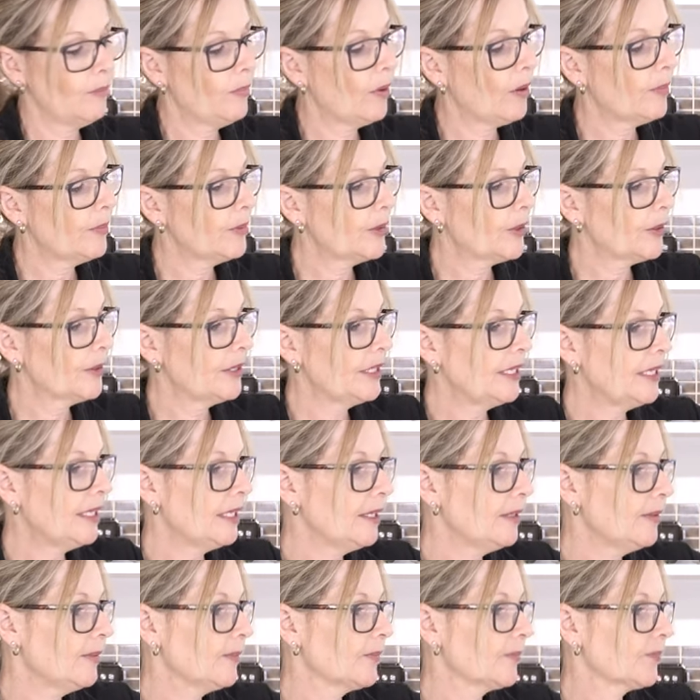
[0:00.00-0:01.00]
pop it on
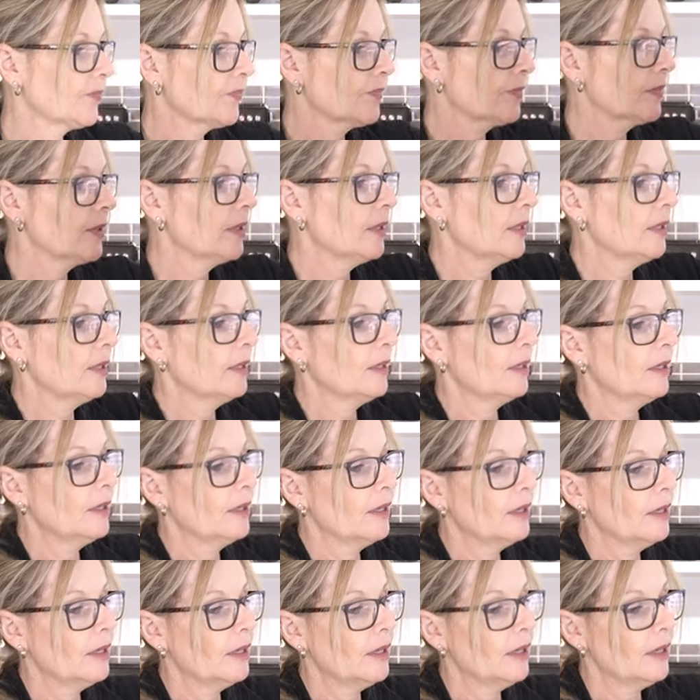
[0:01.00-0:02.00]
here.
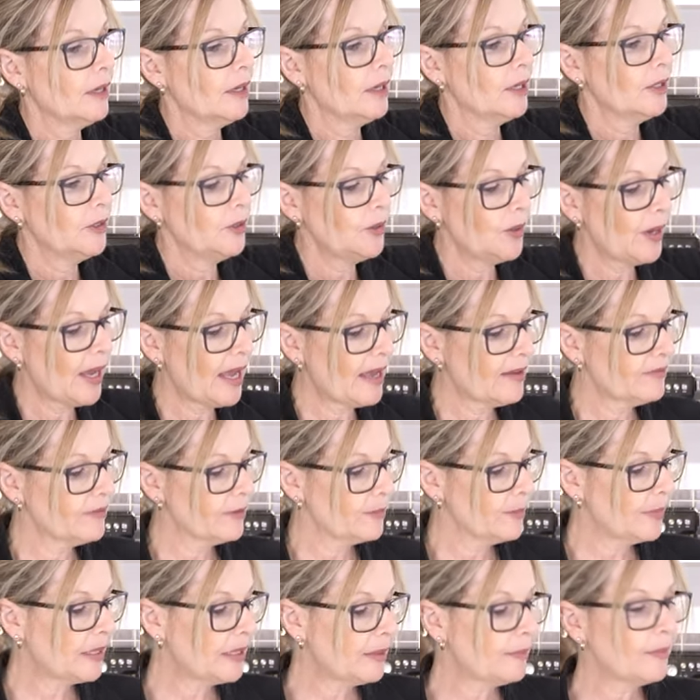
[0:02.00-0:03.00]
You have
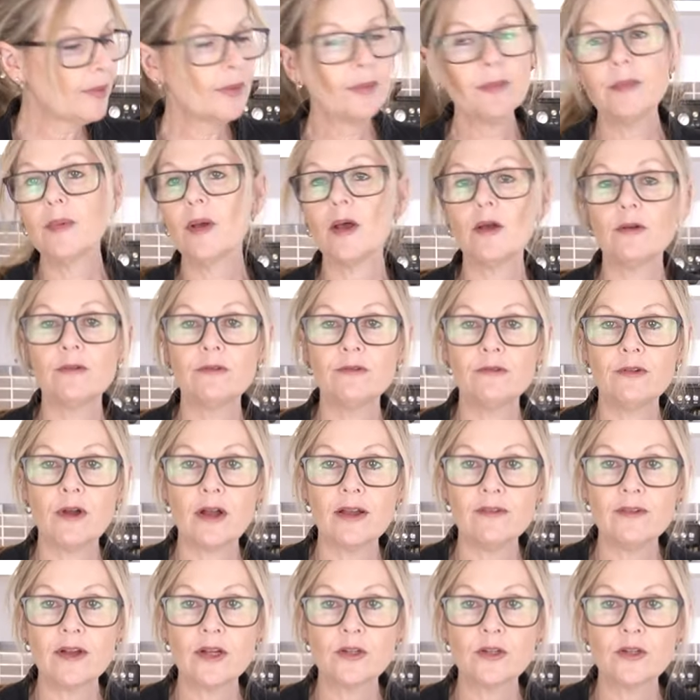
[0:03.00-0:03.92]
a minimum of five